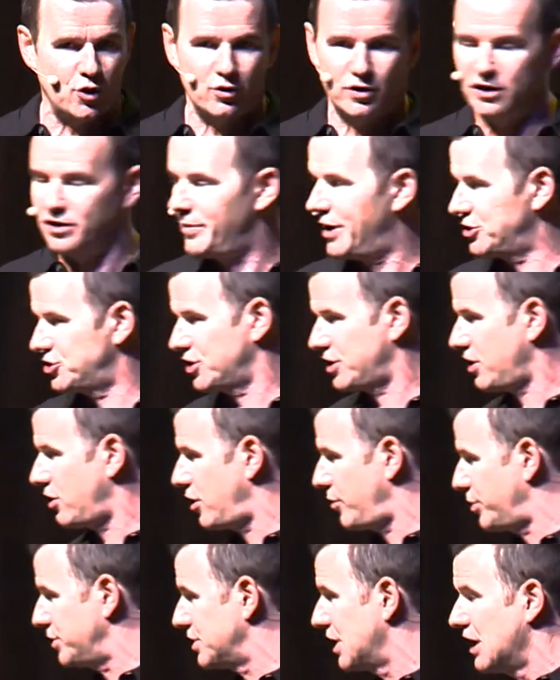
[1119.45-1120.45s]
own in a magic
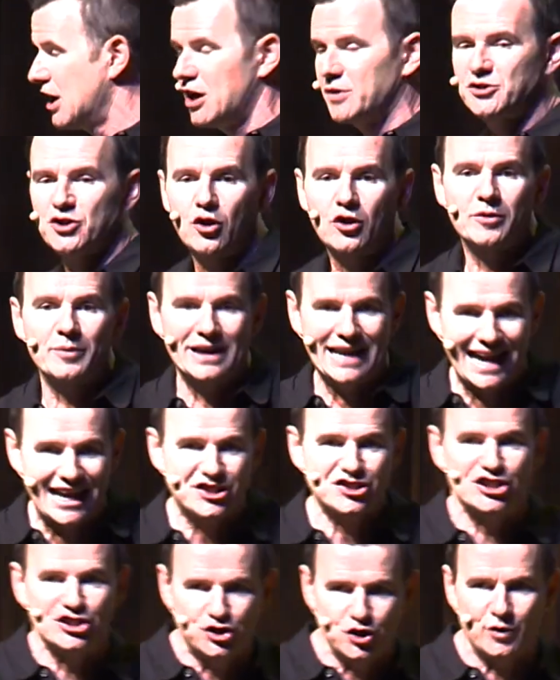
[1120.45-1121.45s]
carpet. I'm talking about
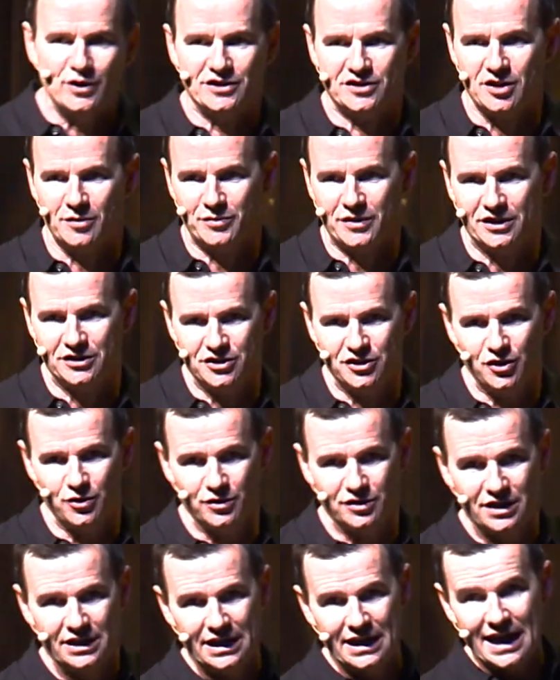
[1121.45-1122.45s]
actually doing something to
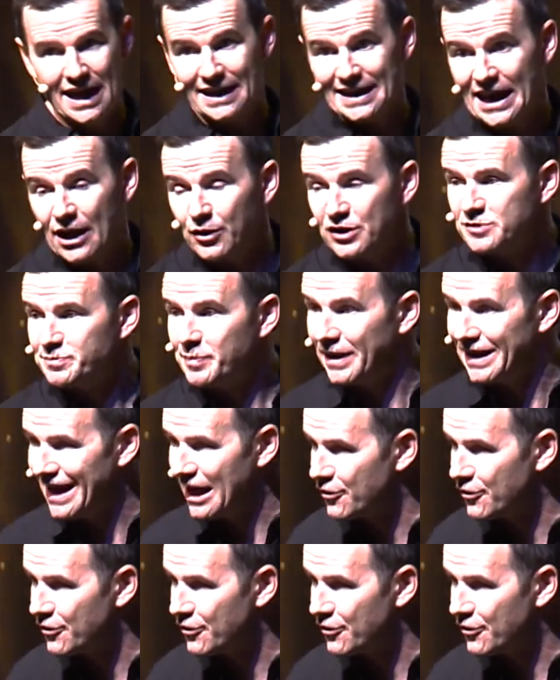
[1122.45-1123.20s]
do it. And now I spend